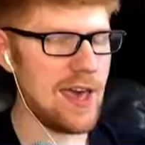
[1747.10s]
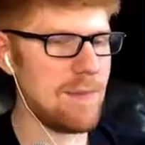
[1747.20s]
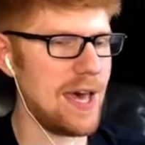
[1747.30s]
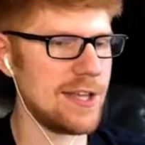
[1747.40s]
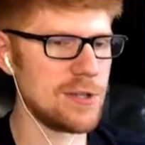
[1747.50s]

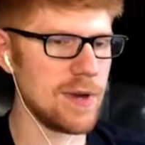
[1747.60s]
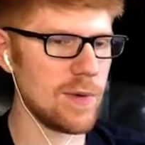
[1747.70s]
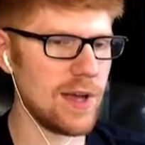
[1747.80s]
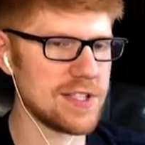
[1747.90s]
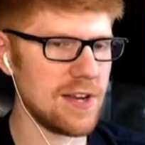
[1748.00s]
Am I
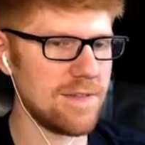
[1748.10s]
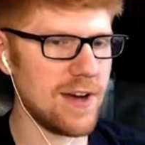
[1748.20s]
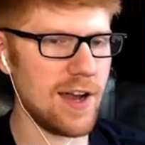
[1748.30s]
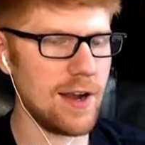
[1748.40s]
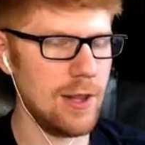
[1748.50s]
doing well so
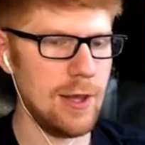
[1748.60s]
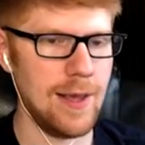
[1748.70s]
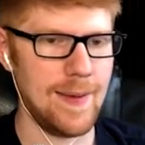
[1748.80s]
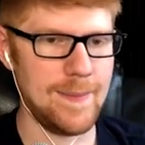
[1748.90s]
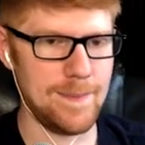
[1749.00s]
far?
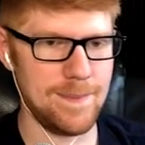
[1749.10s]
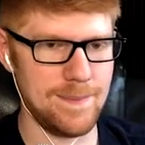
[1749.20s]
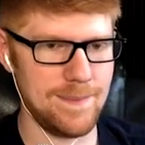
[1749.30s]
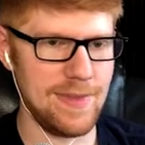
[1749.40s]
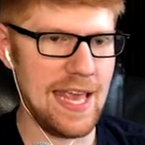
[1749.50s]

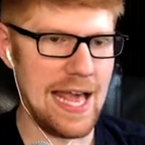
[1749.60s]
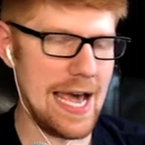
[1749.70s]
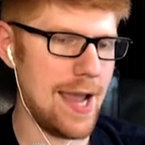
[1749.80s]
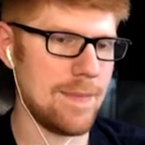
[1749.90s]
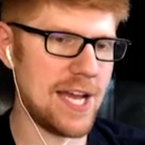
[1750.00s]

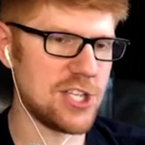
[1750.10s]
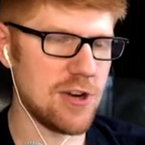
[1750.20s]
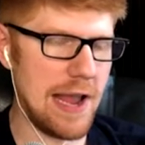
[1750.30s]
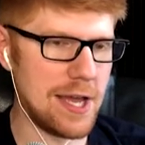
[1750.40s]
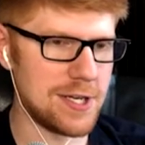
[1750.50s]
I'm not
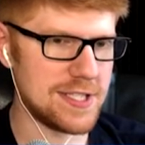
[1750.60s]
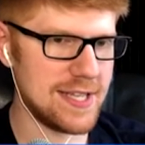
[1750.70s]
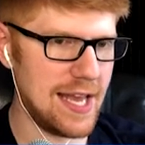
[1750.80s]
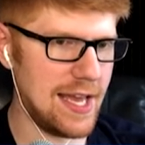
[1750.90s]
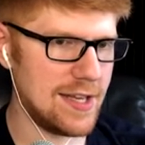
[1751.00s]
sure I
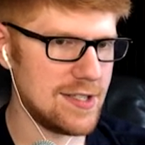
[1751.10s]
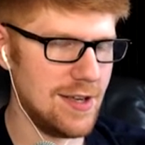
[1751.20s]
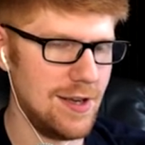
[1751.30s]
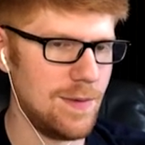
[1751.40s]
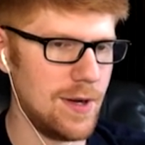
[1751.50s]
understand.
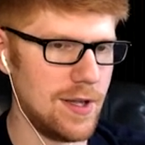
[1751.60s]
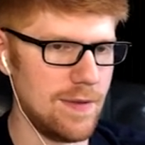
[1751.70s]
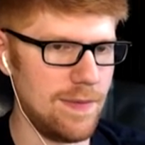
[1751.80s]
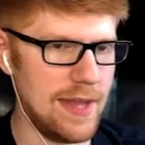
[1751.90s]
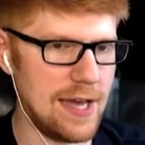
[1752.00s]

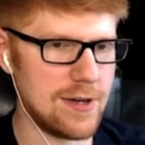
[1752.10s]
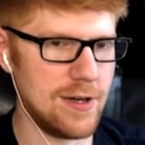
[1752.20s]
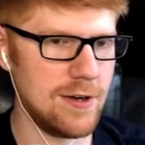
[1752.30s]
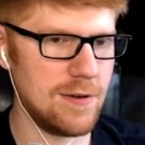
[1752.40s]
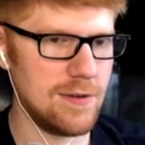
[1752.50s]
Well, I don't
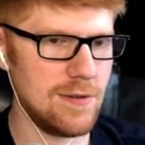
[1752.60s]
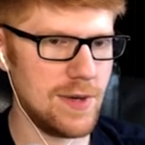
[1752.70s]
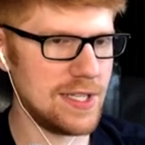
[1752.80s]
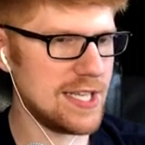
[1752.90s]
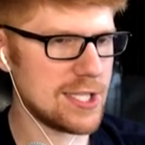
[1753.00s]
know.
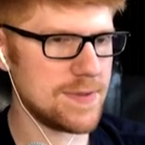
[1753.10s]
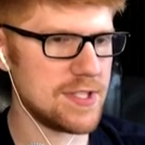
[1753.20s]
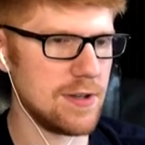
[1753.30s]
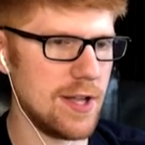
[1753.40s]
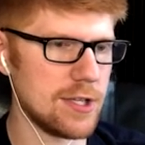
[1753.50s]
When it takes me
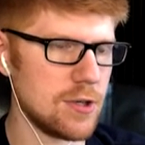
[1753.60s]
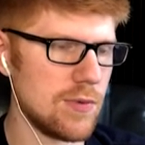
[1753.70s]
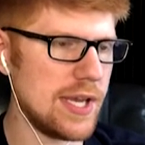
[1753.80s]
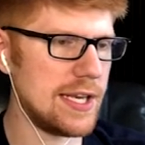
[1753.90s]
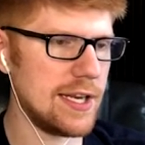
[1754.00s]
so long to
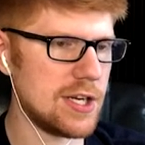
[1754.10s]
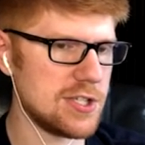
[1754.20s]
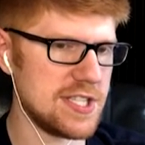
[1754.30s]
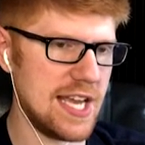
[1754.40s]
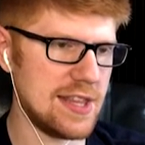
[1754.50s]
read and
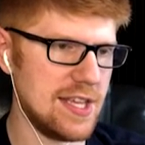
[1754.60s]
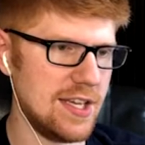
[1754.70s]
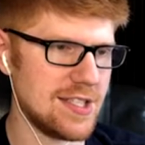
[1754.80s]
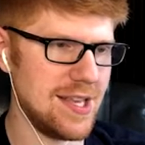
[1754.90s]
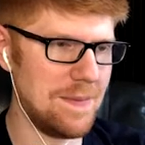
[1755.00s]
understand
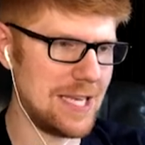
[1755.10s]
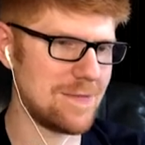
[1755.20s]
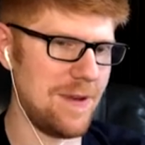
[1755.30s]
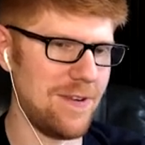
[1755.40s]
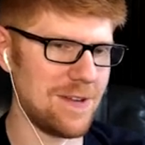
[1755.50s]
things, it
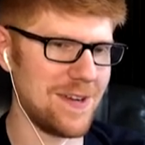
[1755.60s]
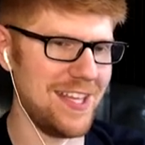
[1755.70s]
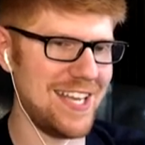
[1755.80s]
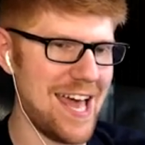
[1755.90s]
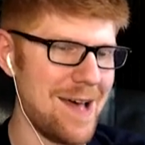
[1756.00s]
makes me feel
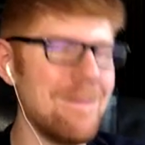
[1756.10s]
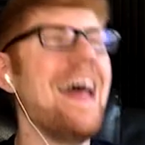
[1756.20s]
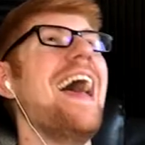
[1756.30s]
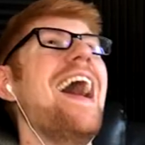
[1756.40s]
really dumb.